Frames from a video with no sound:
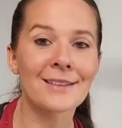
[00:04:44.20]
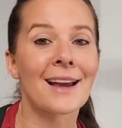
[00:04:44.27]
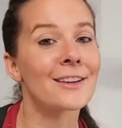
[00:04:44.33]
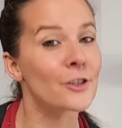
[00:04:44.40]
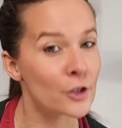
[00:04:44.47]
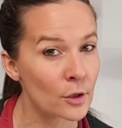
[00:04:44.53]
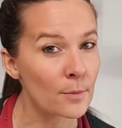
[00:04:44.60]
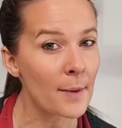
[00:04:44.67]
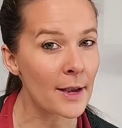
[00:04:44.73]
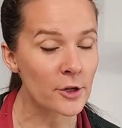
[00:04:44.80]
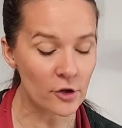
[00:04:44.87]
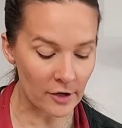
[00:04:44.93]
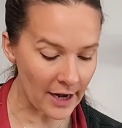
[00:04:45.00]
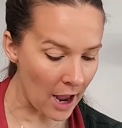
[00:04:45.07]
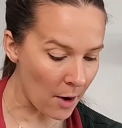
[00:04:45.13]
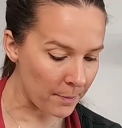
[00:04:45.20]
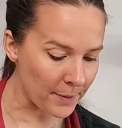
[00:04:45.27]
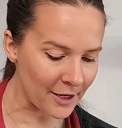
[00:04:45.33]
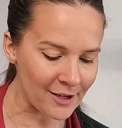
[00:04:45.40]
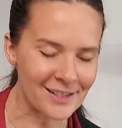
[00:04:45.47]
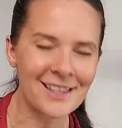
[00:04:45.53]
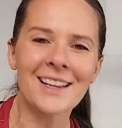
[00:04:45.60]
I do measure it out
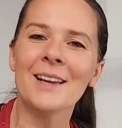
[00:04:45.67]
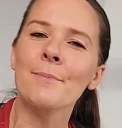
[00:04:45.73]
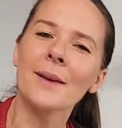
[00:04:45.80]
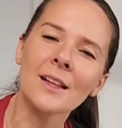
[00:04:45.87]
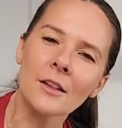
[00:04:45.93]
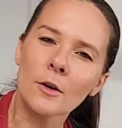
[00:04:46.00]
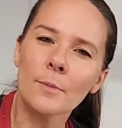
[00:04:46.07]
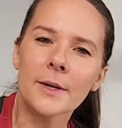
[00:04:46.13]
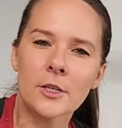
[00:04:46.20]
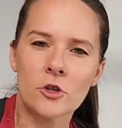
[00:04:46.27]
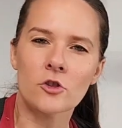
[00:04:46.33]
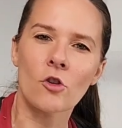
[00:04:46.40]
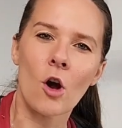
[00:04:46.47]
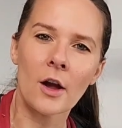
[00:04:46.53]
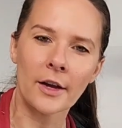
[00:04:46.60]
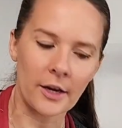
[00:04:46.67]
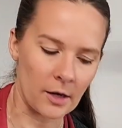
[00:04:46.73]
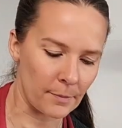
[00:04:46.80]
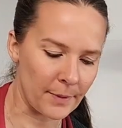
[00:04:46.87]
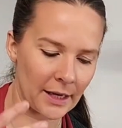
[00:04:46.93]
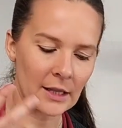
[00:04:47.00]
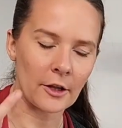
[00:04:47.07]
because it can be a little bit strong. It could
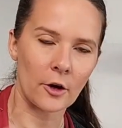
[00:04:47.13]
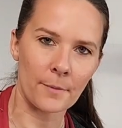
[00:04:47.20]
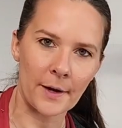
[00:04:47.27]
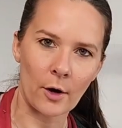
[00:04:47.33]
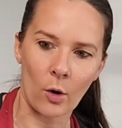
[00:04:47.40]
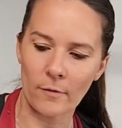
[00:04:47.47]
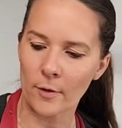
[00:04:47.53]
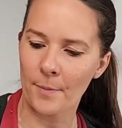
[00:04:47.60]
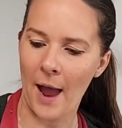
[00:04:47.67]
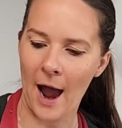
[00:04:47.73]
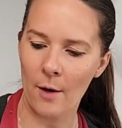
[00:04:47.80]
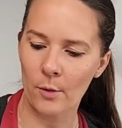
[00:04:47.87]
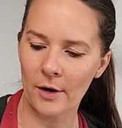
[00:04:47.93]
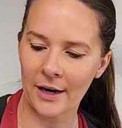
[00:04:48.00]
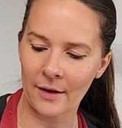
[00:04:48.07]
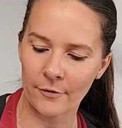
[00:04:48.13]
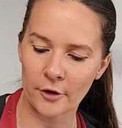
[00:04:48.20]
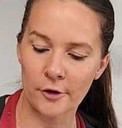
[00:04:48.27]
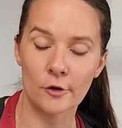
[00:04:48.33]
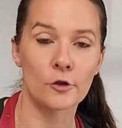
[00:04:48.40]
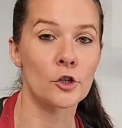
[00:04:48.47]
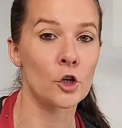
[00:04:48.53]
be a little bit overpowering if you
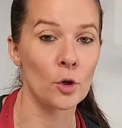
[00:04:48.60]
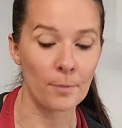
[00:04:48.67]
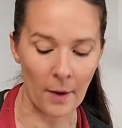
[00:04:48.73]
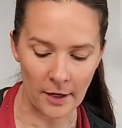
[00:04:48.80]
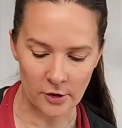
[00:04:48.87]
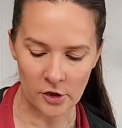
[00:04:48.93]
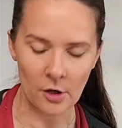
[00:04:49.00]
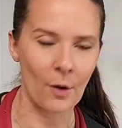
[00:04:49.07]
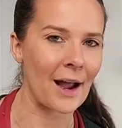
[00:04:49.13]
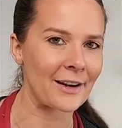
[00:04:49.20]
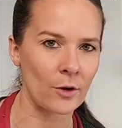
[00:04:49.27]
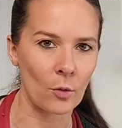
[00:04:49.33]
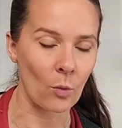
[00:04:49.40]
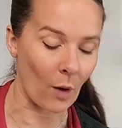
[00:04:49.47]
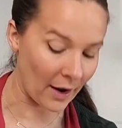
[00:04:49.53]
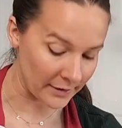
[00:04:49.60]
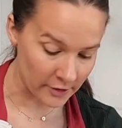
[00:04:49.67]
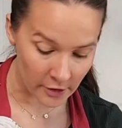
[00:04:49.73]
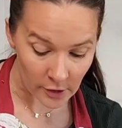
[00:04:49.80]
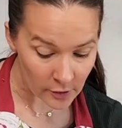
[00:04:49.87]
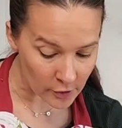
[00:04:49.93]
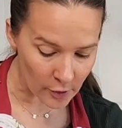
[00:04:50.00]
do too much, so I don't want to
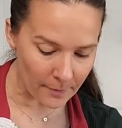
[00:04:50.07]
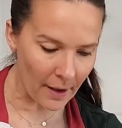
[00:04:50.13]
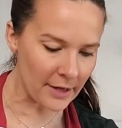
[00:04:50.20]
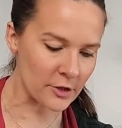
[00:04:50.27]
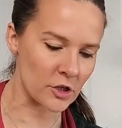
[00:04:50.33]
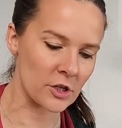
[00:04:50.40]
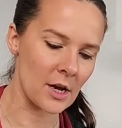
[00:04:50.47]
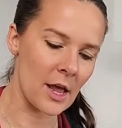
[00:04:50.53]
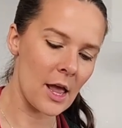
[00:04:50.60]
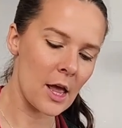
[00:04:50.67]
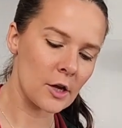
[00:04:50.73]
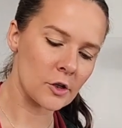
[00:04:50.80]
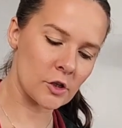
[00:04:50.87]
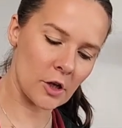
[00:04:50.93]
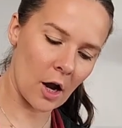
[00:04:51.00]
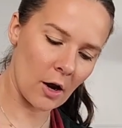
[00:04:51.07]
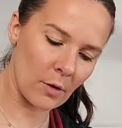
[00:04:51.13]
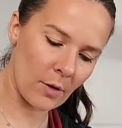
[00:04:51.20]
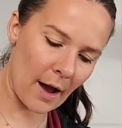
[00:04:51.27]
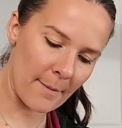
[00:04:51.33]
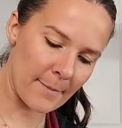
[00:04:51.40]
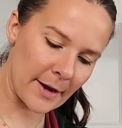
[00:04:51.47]
do too much. So
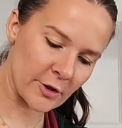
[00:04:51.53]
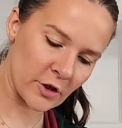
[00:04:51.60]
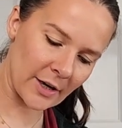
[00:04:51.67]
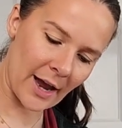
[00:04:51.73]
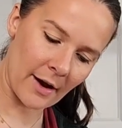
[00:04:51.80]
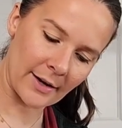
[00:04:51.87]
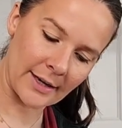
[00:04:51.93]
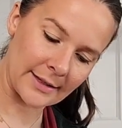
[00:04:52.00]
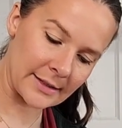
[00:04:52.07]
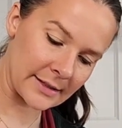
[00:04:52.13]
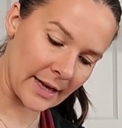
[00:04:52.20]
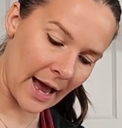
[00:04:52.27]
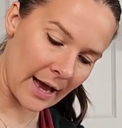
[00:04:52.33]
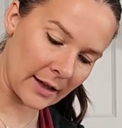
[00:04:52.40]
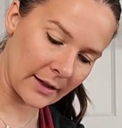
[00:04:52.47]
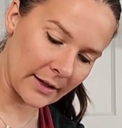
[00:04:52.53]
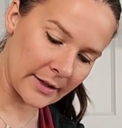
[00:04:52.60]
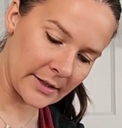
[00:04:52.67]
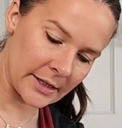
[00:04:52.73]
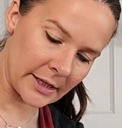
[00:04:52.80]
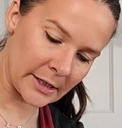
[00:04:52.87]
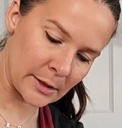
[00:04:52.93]
I'm measuring out exactly a
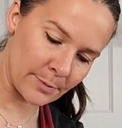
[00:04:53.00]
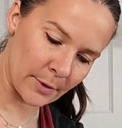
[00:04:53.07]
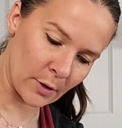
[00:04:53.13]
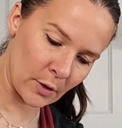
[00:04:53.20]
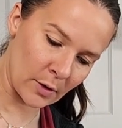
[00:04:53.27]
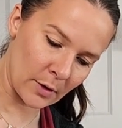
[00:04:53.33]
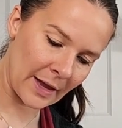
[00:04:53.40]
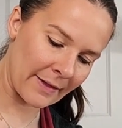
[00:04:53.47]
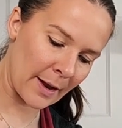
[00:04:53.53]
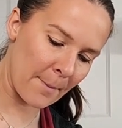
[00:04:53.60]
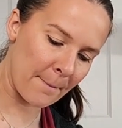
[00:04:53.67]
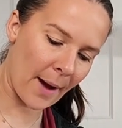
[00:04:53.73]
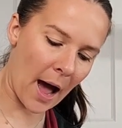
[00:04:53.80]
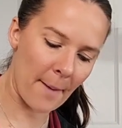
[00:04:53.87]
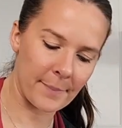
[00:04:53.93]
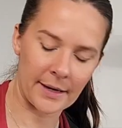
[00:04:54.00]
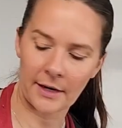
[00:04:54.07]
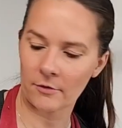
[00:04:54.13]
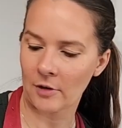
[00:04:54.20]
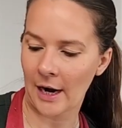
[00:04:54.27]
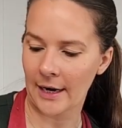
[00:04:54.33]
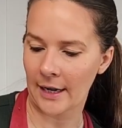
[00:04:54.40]
teaspoon and then popping it
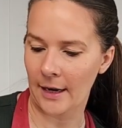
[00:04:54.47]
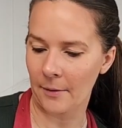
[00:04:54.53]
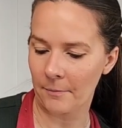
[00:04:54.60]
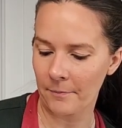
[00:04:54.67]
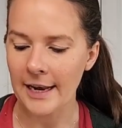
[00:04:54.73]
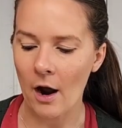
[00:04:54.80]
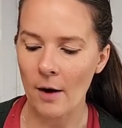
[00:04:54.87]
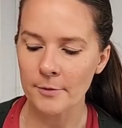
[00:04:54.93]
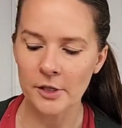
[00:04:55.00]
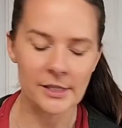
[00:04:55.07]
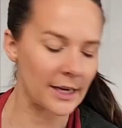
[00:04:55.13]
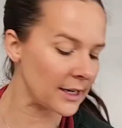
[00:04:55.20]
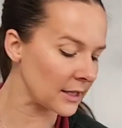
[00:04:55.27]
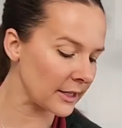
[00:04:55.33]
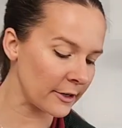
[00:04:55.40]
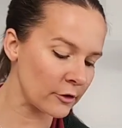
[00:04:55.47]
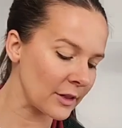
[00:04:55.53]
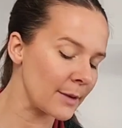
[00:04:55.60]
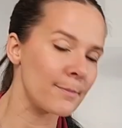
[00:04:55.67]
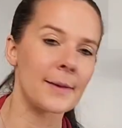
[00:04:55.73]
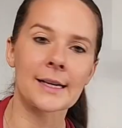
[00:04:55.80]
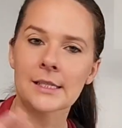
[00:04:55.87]
right in. Now I'm just gonna literally
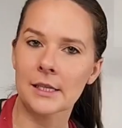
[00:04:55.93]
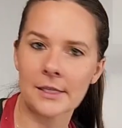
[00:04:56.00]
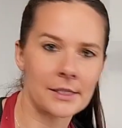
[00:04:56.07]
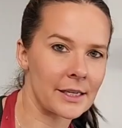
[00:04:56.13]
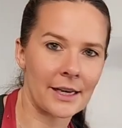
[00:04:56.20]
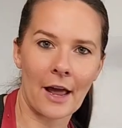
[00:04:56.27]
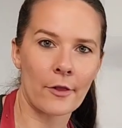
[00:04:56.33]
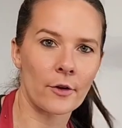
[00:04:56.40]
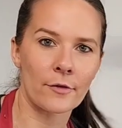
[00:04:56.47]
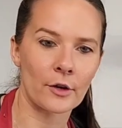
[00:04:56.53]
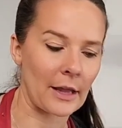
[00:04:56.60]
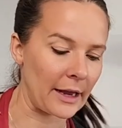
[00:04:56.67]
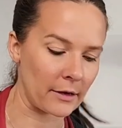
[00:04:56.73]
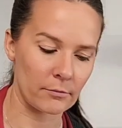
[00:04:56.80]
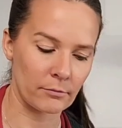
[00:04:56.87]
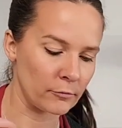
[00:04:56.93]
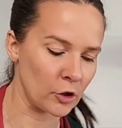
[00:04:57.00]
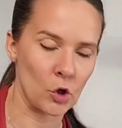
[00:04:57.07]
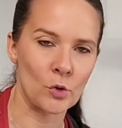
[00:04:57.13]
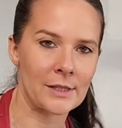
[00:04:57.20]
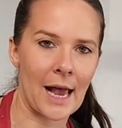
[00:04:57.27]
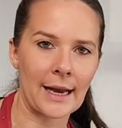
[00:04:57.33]
mix this together for like
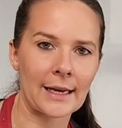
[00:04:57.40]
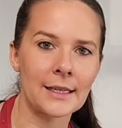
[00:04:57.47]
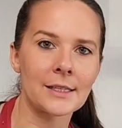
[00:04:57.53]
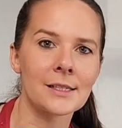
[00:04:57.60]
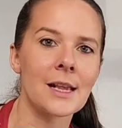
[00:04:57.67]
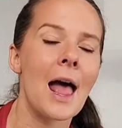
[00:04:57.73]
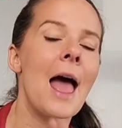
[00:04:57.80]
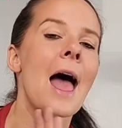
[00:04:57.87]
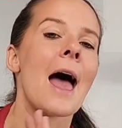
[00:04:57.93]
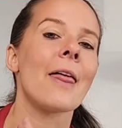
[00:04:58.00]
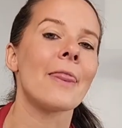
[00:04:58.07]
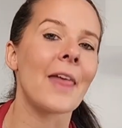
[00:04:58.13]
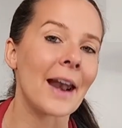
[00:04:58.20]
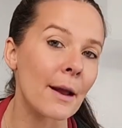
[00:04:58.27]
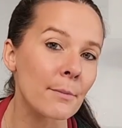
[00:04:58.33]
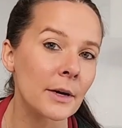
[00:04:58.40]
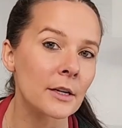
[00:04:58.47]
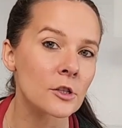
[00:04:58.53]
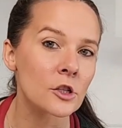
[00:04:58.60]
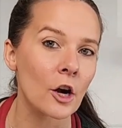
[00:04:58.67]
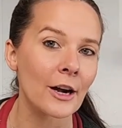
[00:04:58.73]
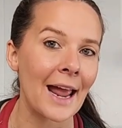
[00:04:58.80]
2 seconds, and then I'm gonna
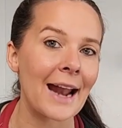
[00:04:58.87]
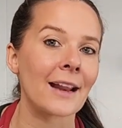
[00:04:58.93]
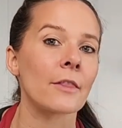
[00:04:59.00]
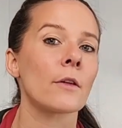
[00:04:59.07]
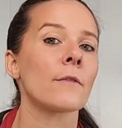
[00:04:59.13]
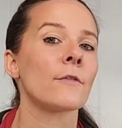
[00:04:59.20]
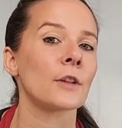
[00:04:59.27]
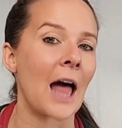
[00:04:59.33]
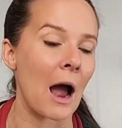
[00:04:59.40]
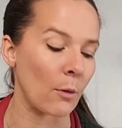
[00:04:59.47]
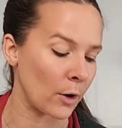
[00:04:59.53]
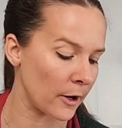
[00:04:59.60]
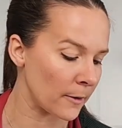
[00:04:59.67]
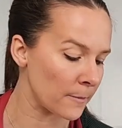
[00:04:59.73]
start adding the flour.